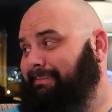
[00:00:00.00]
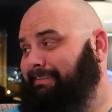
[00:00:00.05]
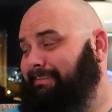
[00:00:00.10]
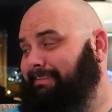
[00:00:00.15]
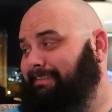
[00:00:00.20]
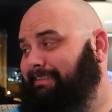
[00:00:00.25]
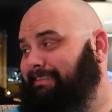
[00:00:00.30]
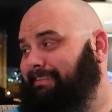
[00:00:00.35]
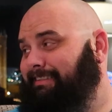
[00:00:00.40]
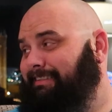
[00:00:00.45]

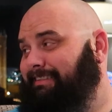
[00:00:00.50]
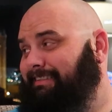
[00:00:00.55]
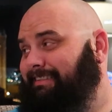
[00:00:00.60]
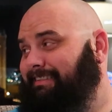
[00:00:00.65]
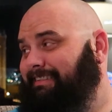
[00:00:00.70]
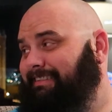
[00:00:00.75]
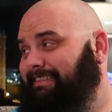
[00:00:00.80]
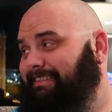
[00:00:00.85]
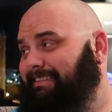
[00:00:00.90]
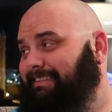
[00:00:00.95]

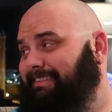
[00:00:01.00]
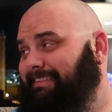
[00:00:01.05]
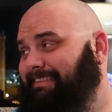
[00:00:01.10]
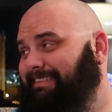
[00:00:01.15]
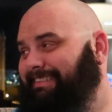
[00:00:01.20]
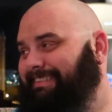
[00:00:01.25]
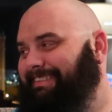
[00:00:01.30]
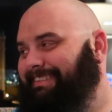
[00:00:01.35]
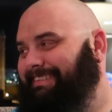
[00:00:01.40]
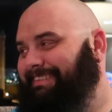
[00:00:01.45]

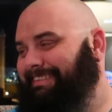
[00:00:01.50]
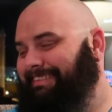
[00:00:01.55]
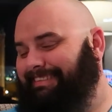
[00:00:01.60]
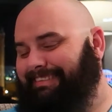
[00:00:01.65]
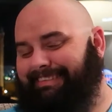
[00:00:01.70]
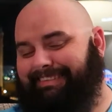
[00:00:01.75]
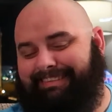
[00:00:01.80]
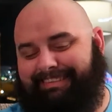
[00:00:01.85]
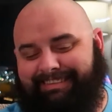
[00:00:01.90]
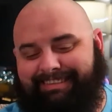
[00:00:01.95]

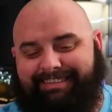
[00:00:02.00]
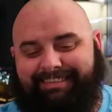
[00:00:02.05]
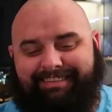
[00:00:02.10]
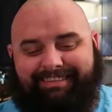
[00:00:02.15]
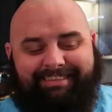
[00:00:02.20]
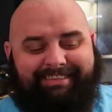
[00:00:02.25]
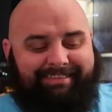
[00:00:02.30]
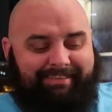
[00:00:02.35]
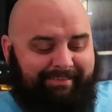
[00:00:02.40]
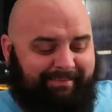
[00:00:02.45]

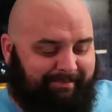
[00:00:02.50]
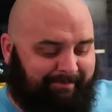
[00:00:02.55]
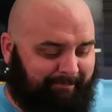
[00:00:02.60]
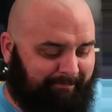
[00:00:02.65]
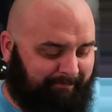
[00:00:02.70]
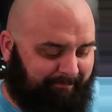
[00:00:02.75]
The person shown says nothing.